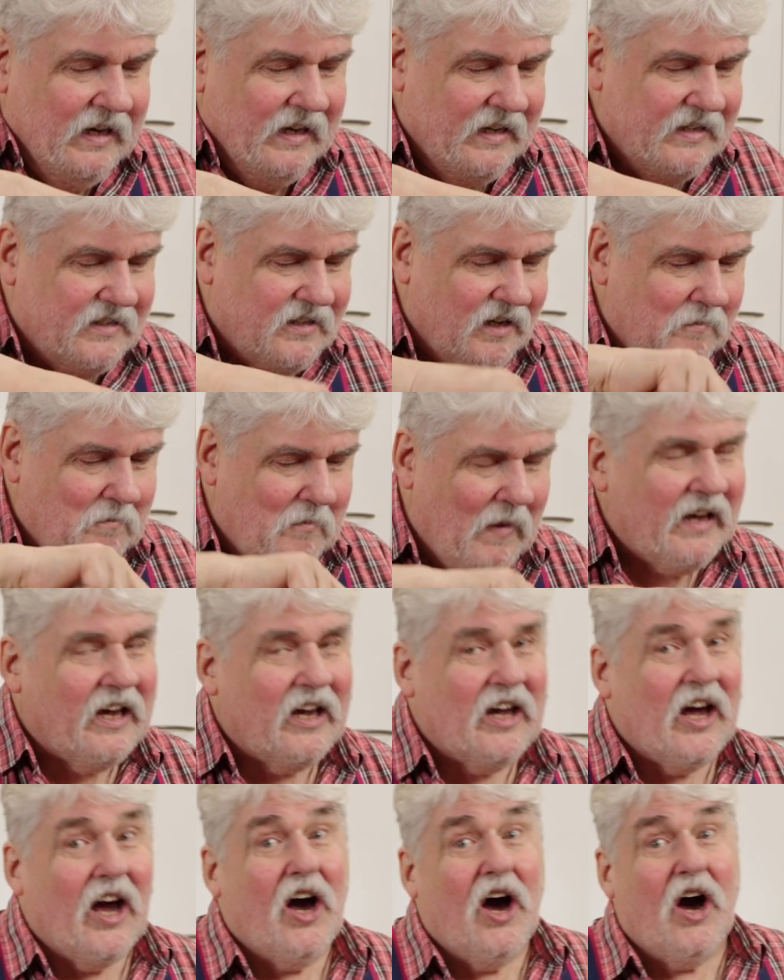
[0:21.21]
is I'm
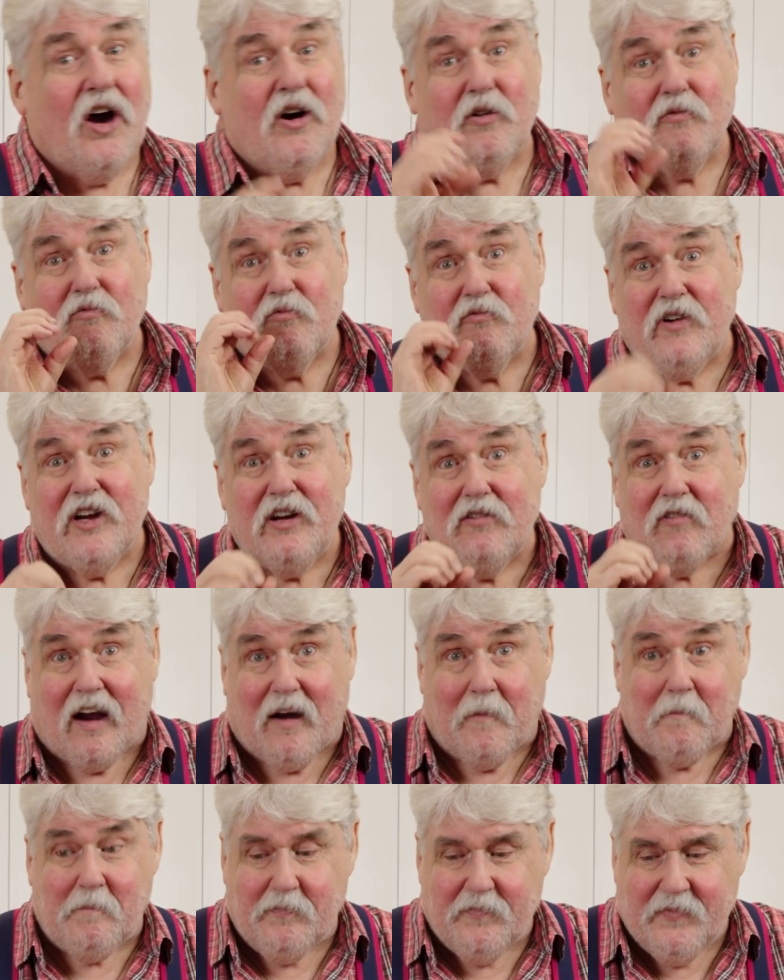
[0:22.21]
making a harira.